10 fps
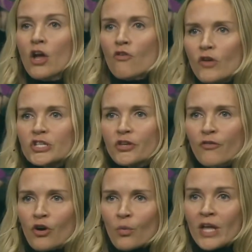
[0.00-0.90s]
First of
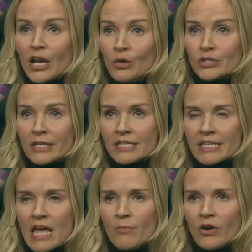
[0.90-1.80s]
all, we are losing this
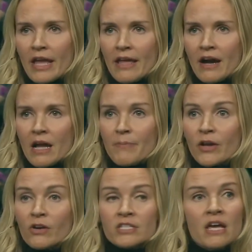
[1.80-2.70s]
game on AI because